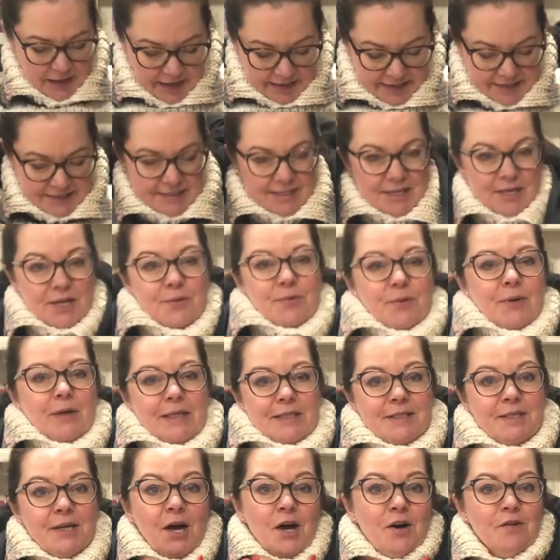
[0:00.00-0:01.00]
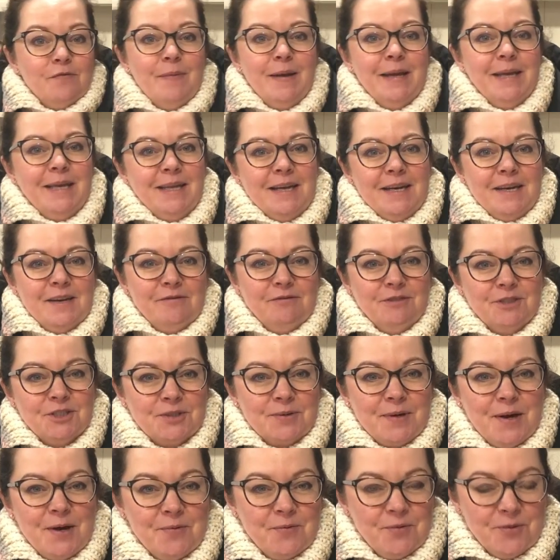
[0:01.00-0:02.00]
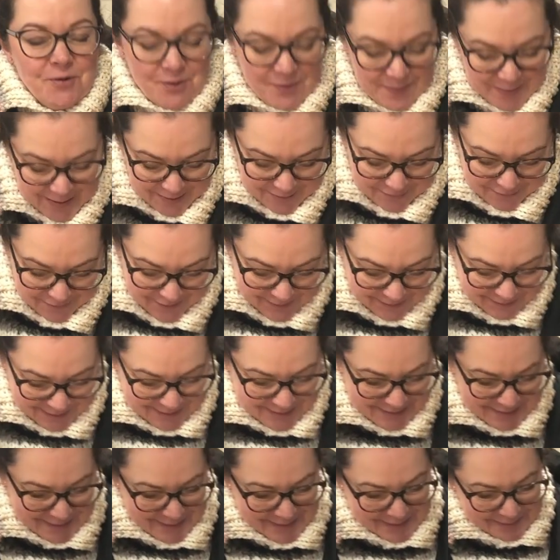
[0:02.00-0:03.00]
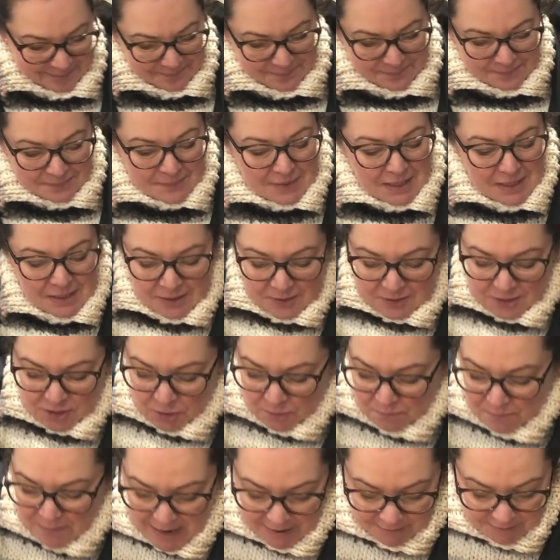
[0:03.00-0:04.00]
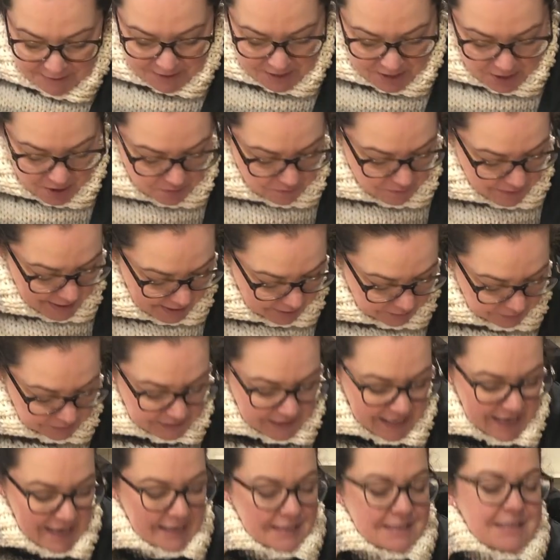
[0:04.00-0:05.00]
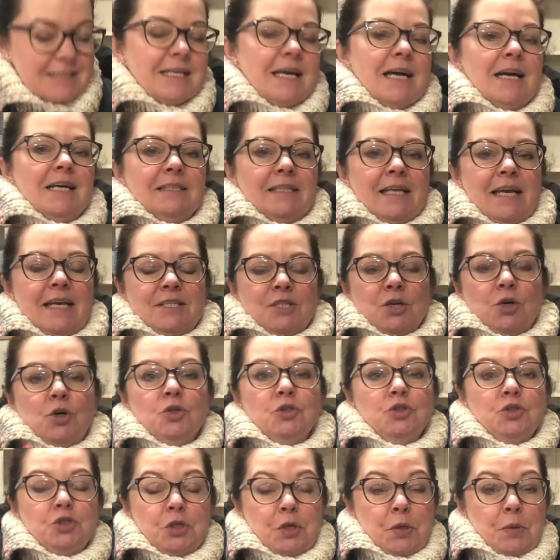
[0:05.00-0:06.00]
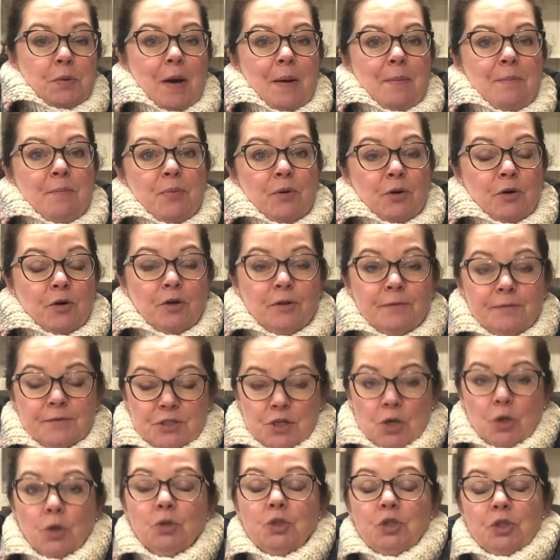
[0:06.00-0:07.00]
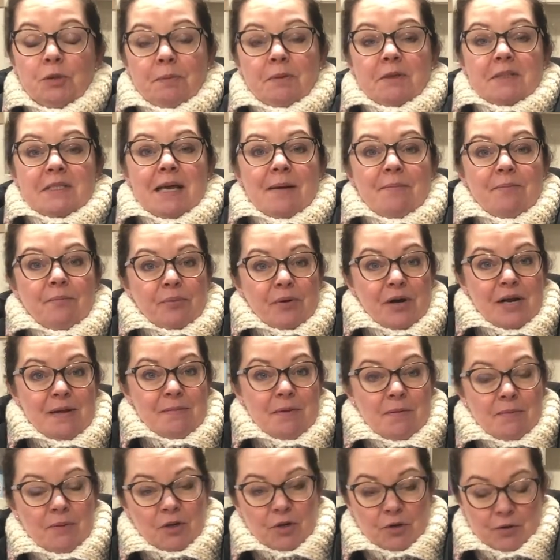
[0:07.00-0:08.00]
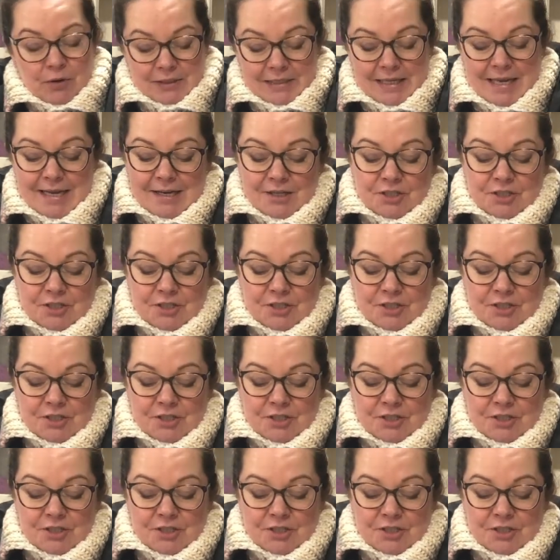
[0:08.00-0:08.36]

I tell you what, it's half making a difference how warm I feel today. So merry-go-round XL is a 100 gram ball. It's 100% premium acrylic.